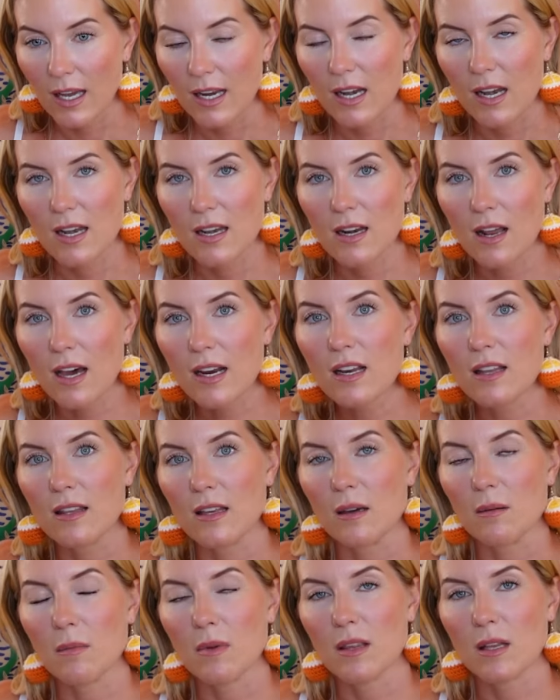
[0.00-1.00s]
None of
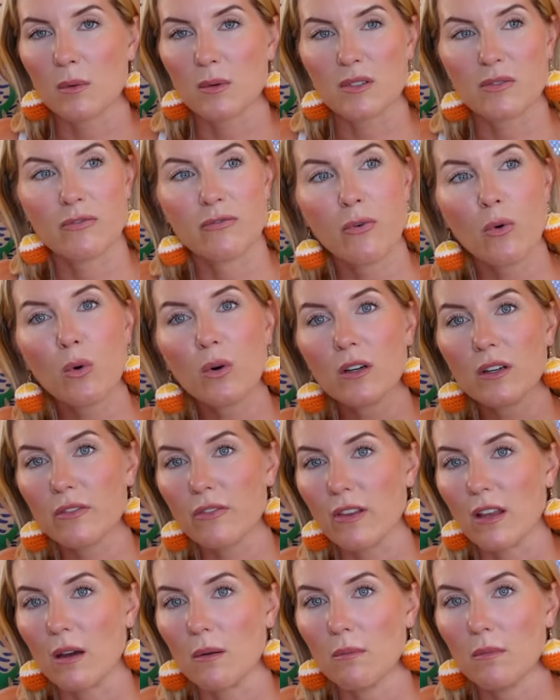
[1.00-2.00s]
them, there was 4 of
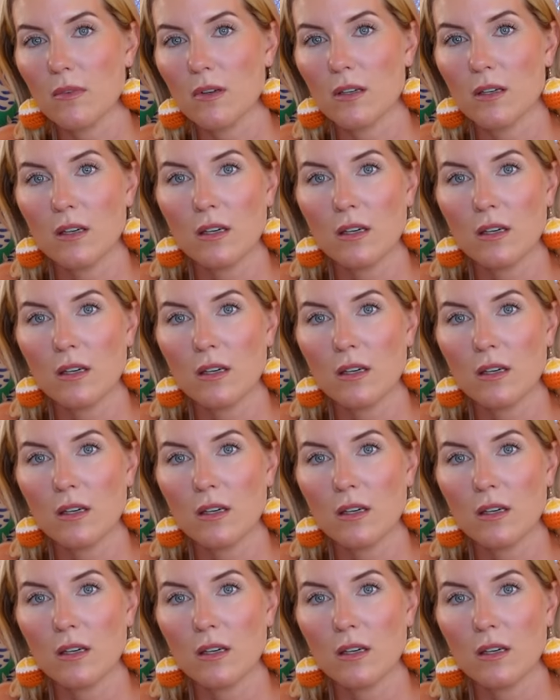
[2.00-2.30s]
them,